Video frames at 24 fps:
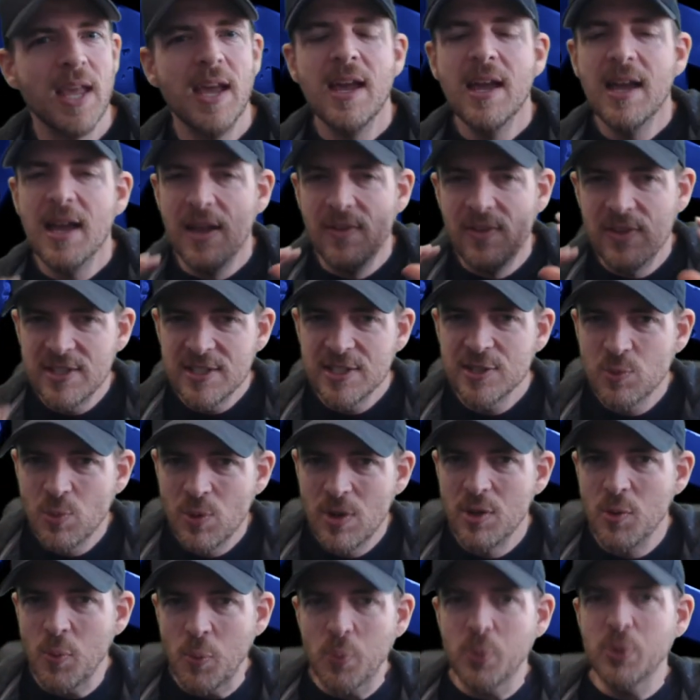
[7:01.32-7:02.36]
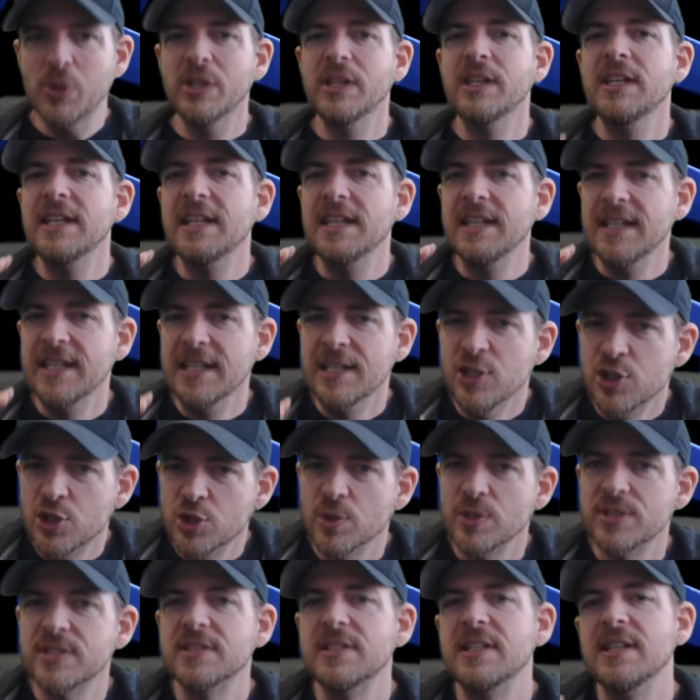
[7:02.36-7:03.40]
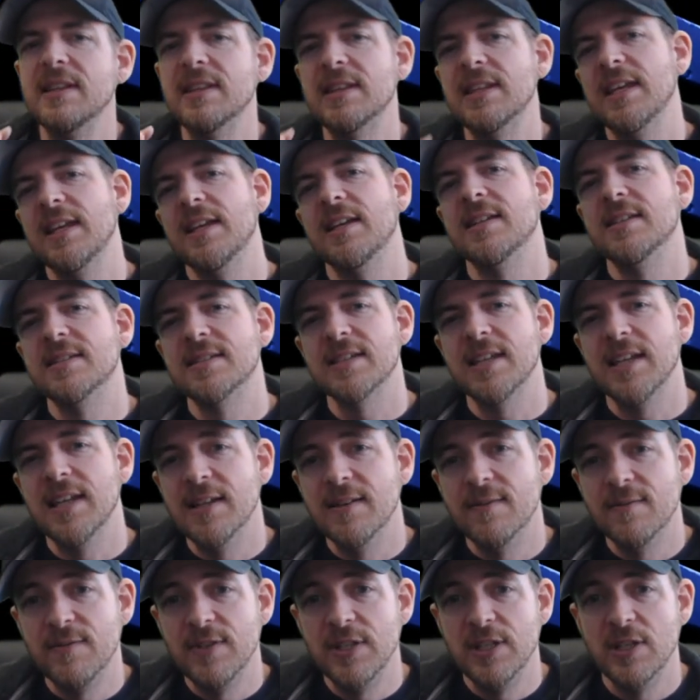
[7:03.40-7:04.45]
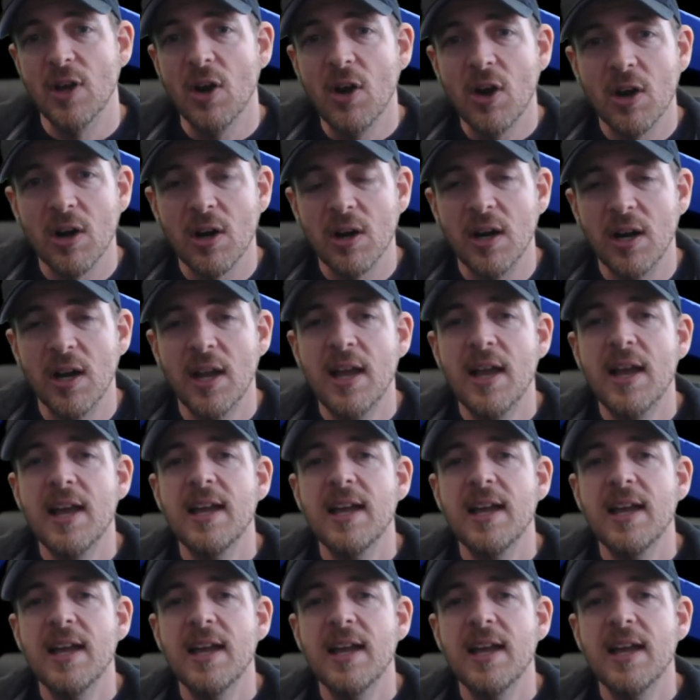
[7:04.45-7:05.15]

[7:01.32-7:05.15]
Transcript: And this is one of the really interesting things in VR